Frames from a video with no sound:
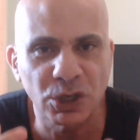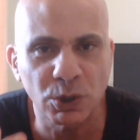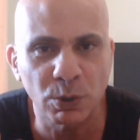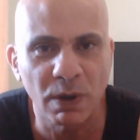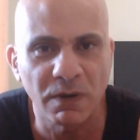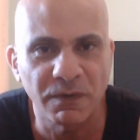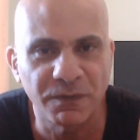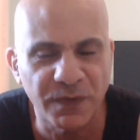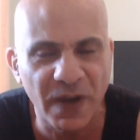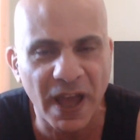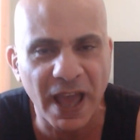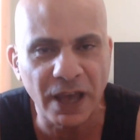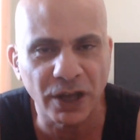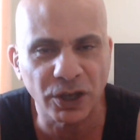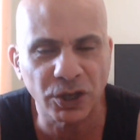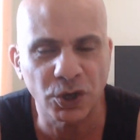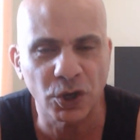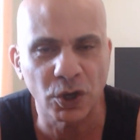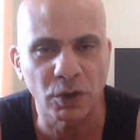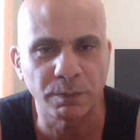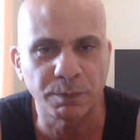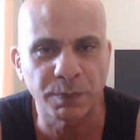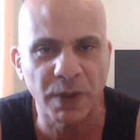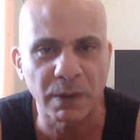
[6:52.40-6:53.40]
a
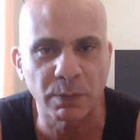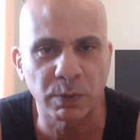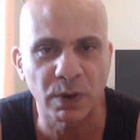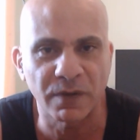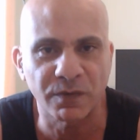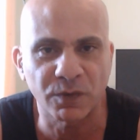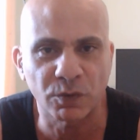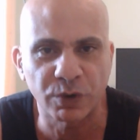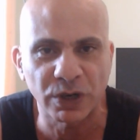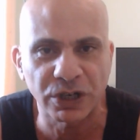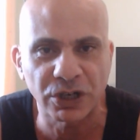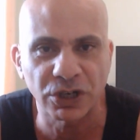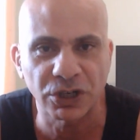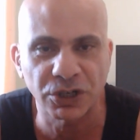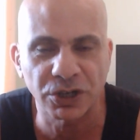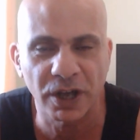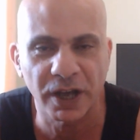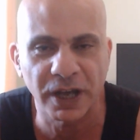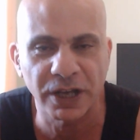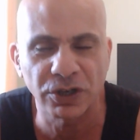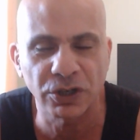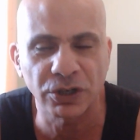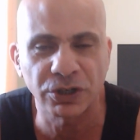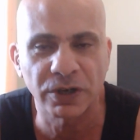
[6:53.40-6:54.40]
vacuum. People have
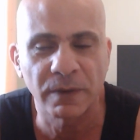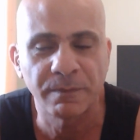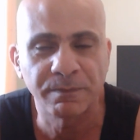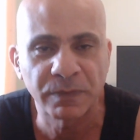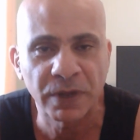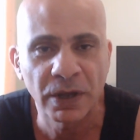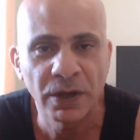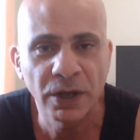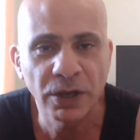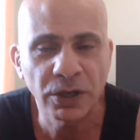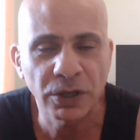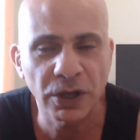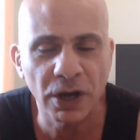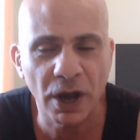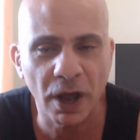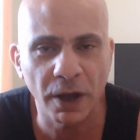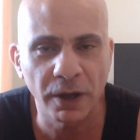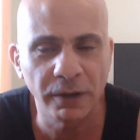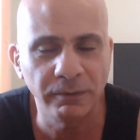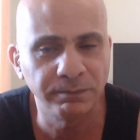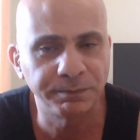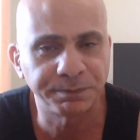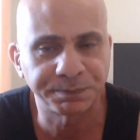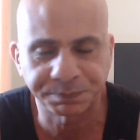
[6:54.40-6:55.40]
criticized, you
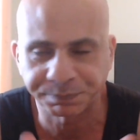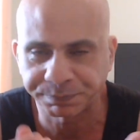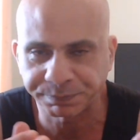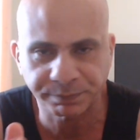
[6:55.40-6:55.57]
know,